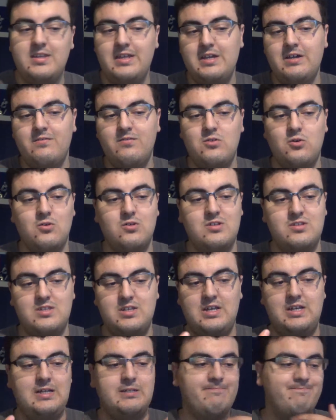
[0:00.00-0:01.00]
Now, of
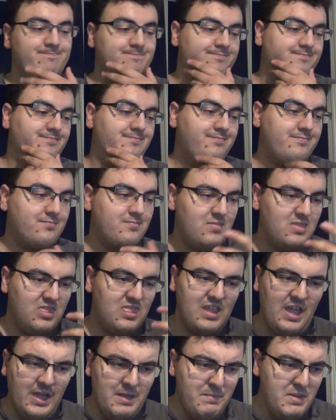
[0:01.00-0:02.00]
course,
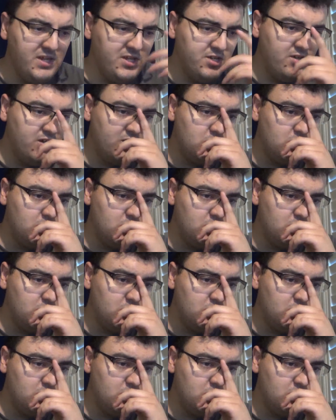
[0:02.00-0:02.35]
I mentioned